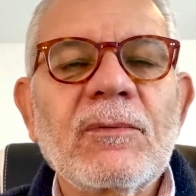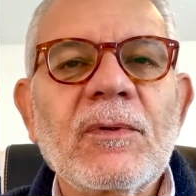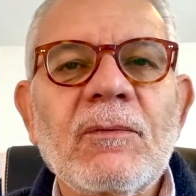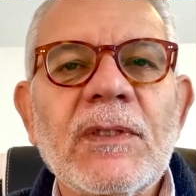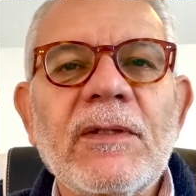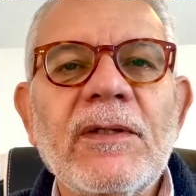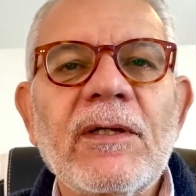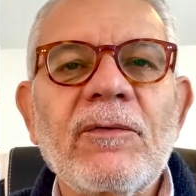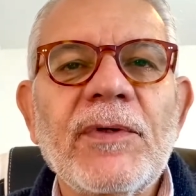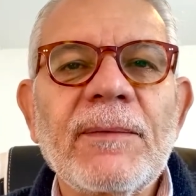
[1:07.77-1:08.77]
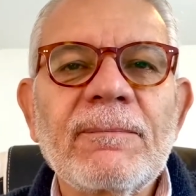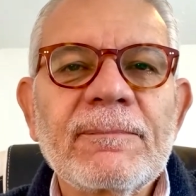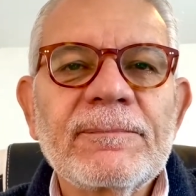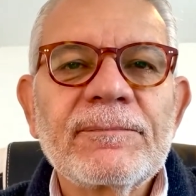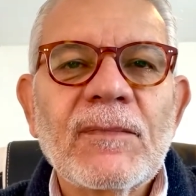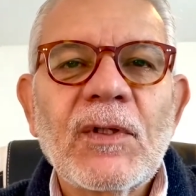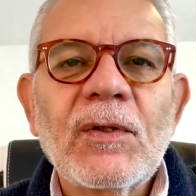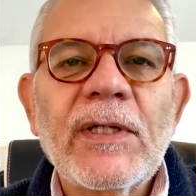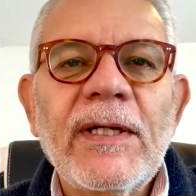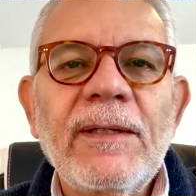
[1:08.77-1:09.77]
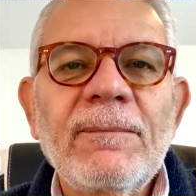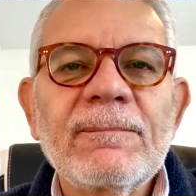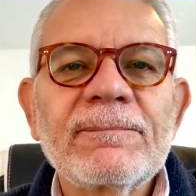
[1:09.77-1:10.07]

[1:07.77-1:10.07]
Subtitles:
what I think of it. Okay,